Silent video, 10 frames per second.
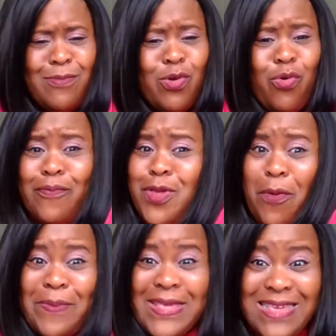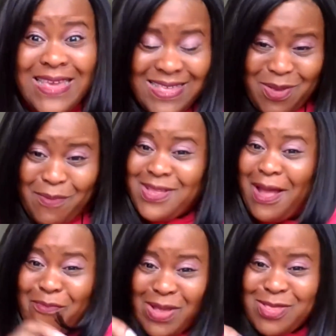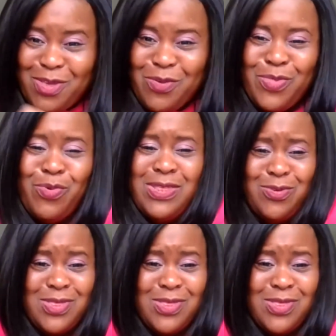You're all so busy, so I'm going to come round to you.